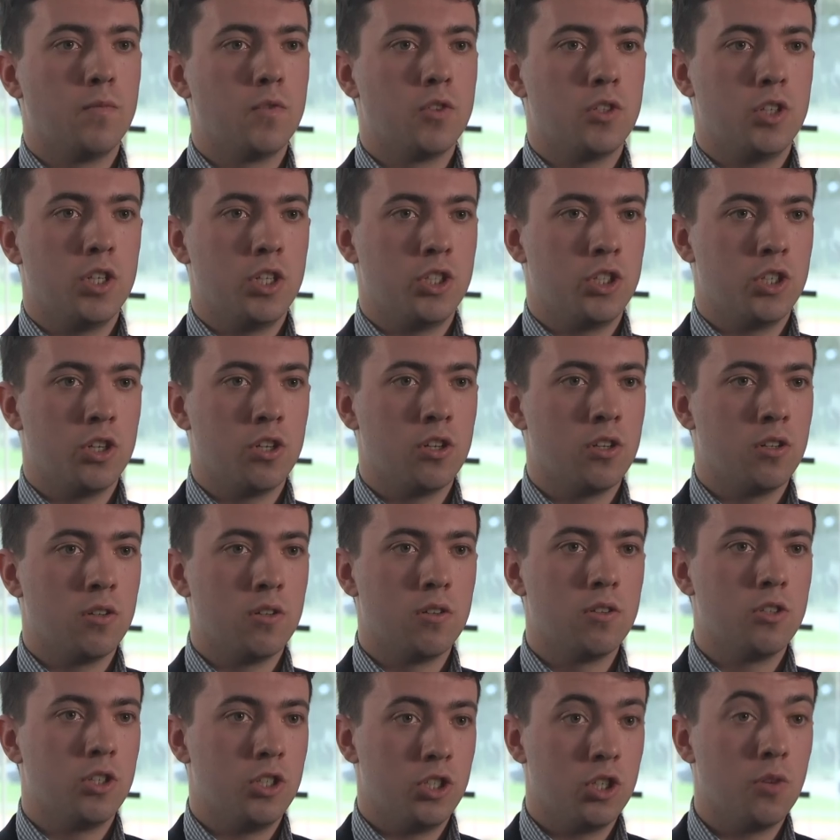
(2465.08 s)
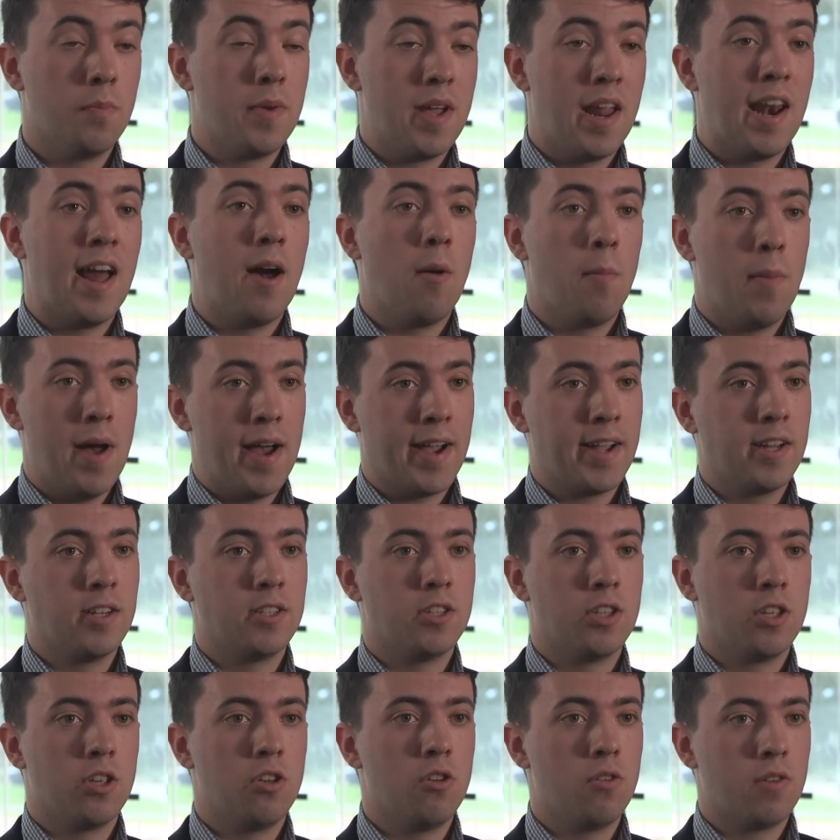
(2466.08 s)
she should be allowed back
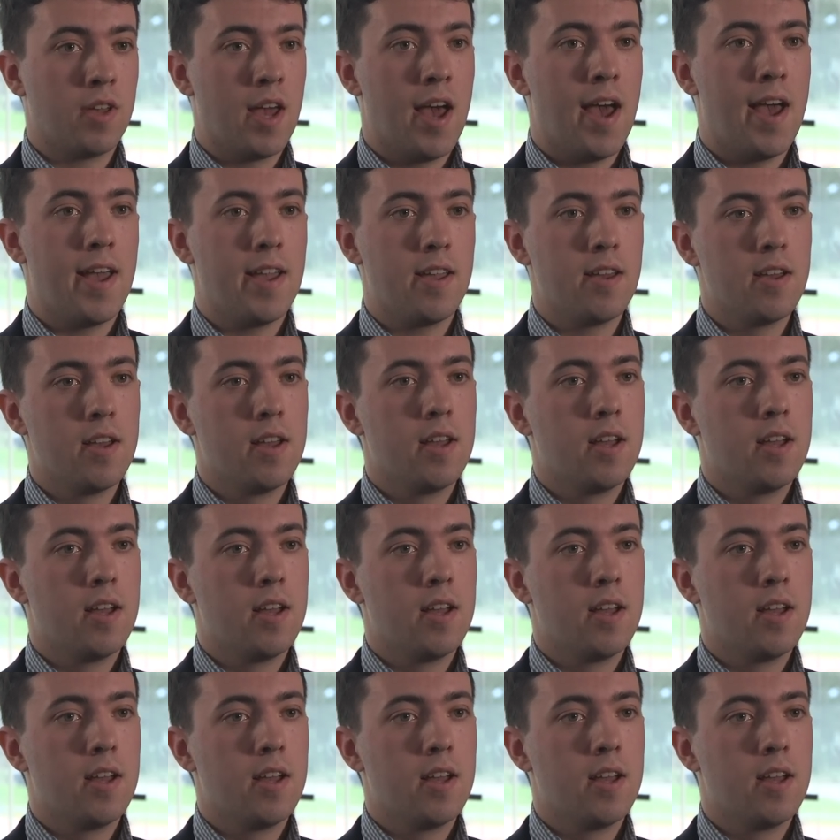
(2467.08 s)
into the UK.